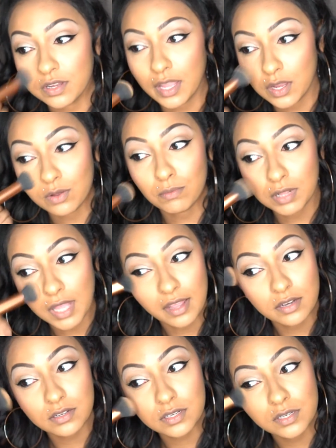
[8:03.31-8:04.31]
that you
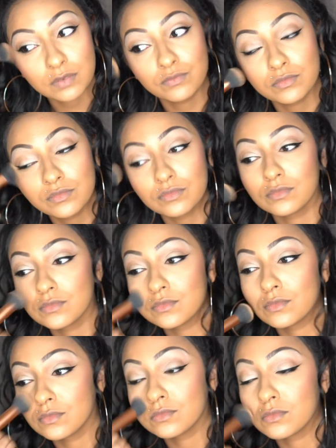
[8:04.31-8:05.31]
blend
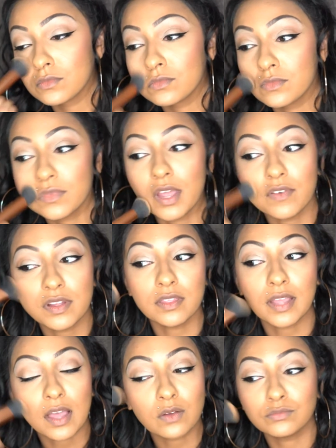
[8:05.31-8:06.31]

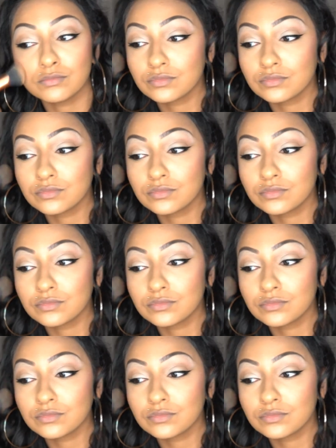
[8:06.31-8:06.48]
everything out.